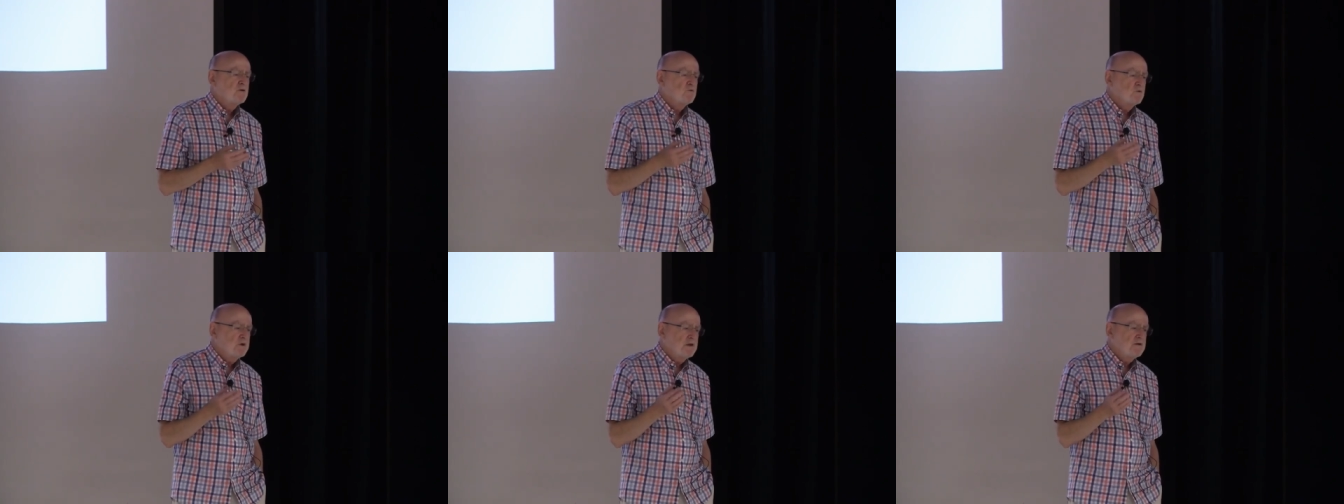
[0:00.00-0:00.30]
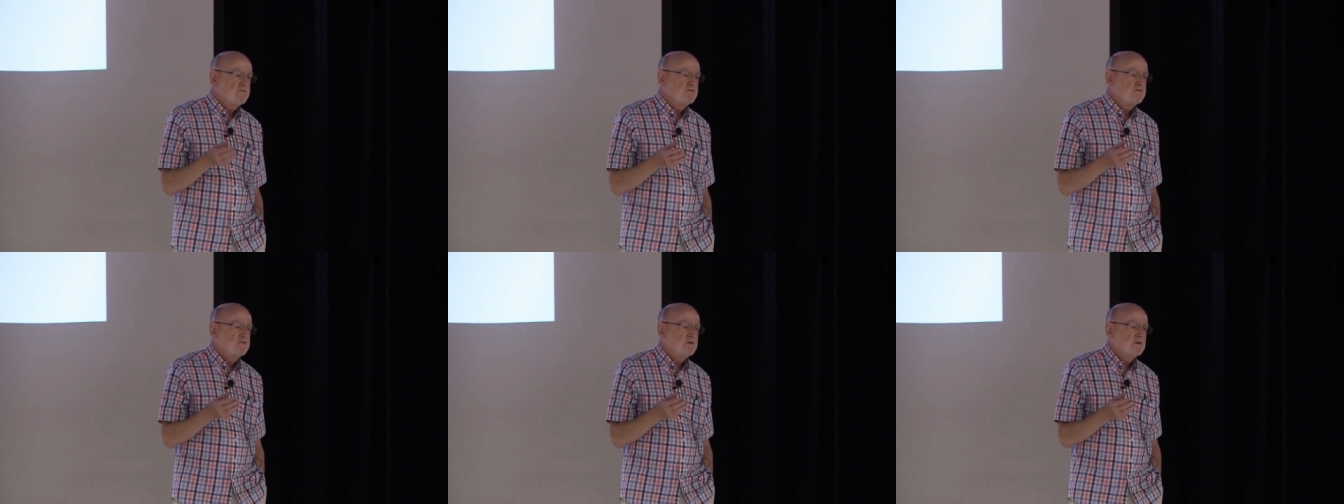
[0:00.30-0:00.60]
And
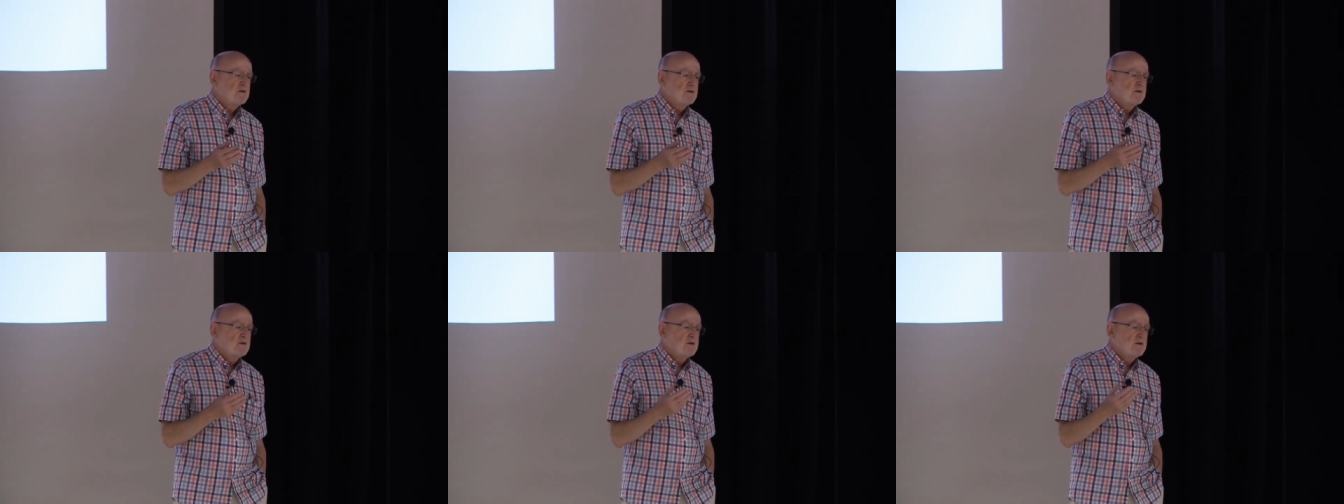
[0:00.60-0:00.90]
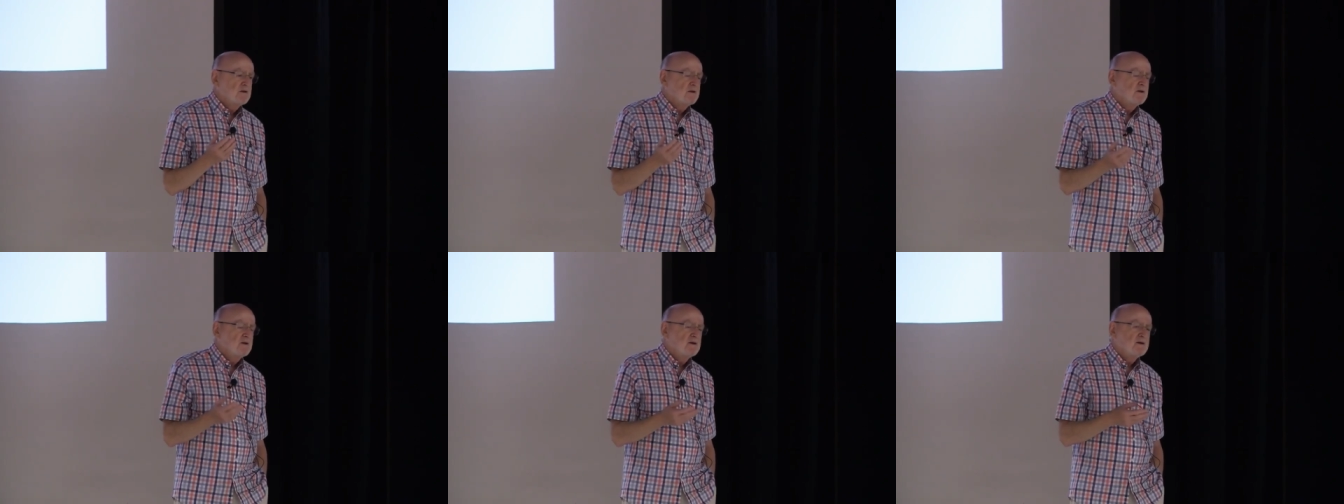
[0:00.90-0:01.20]
we,
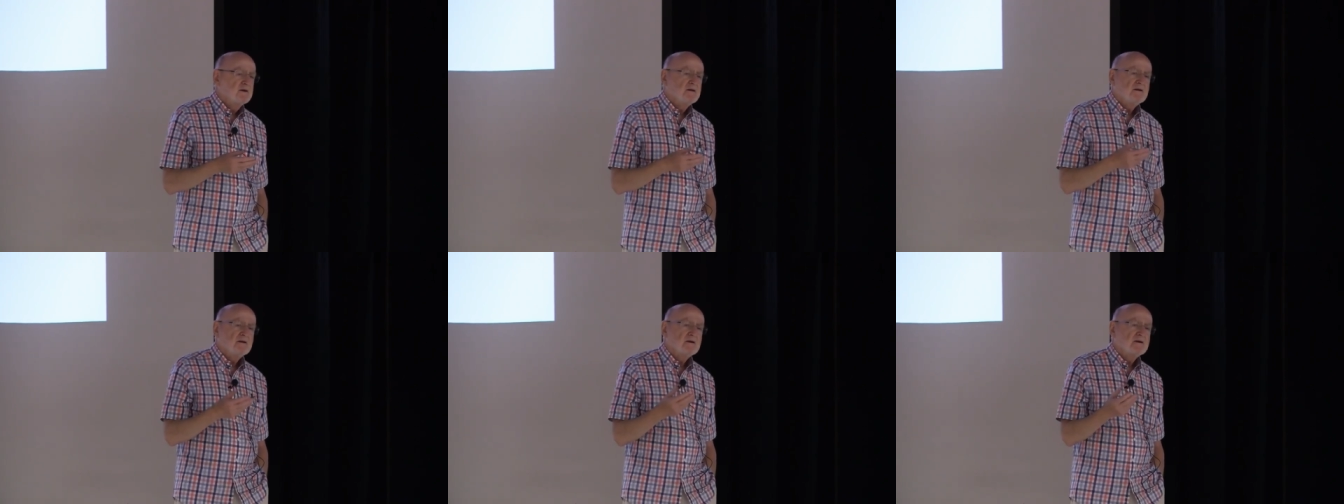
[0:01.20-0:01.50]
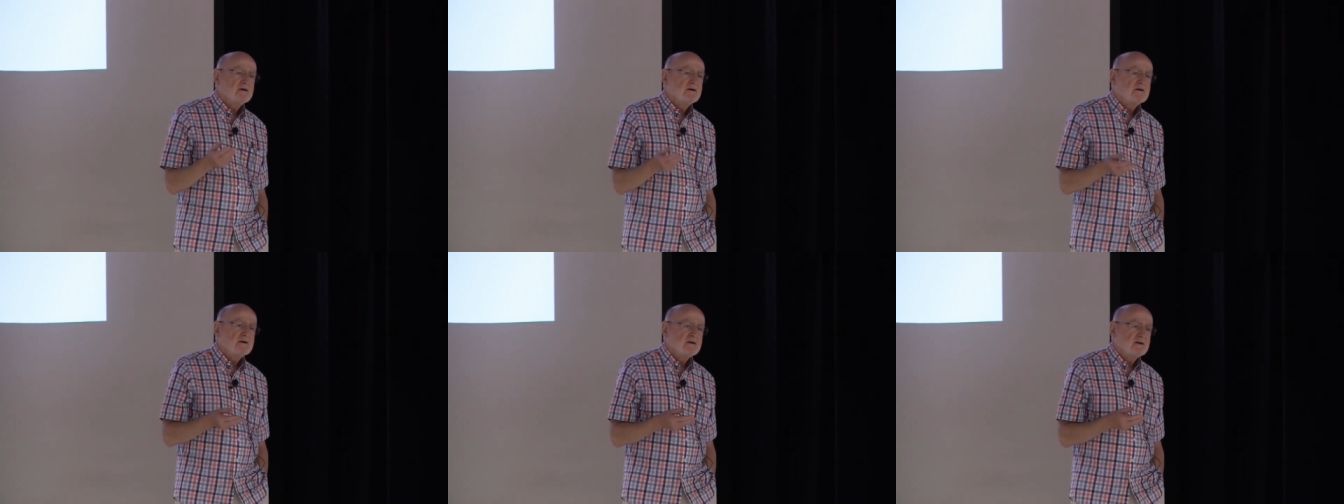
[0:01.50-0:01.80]

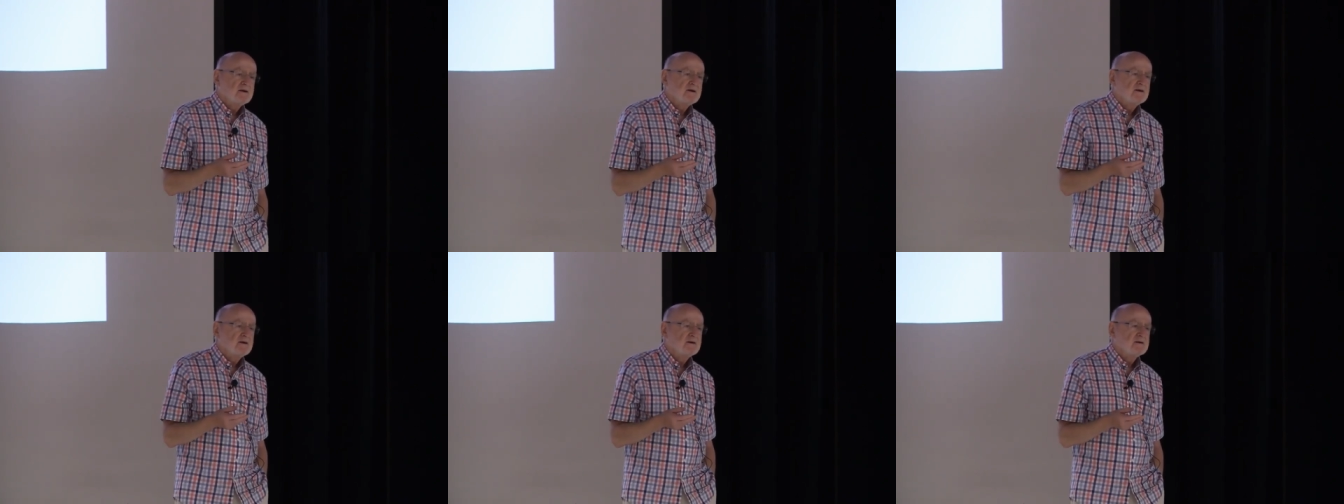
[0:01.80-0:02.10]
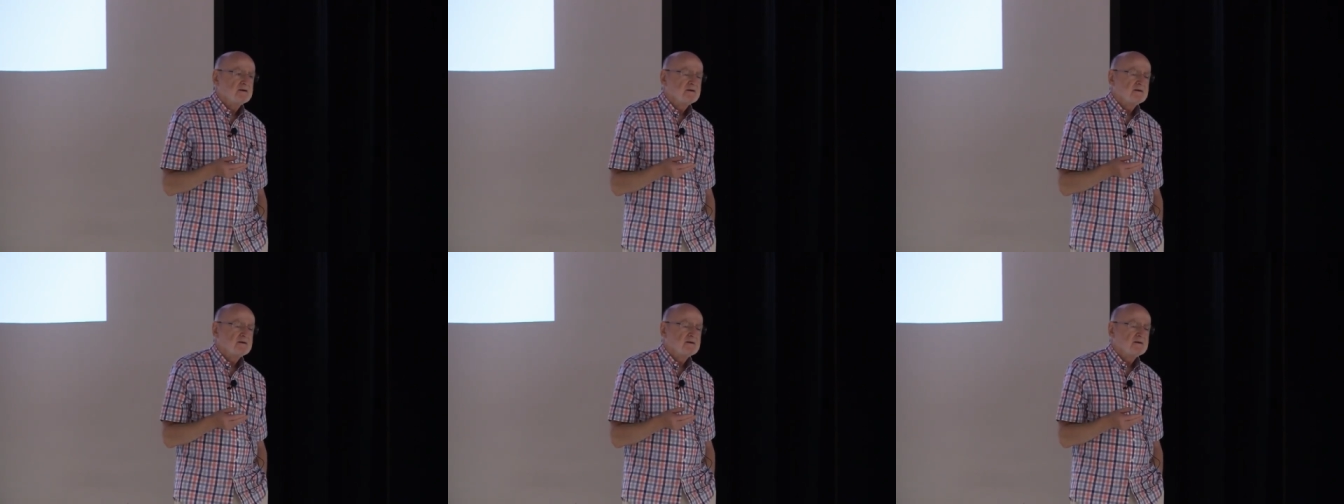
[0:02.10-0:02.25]
uh,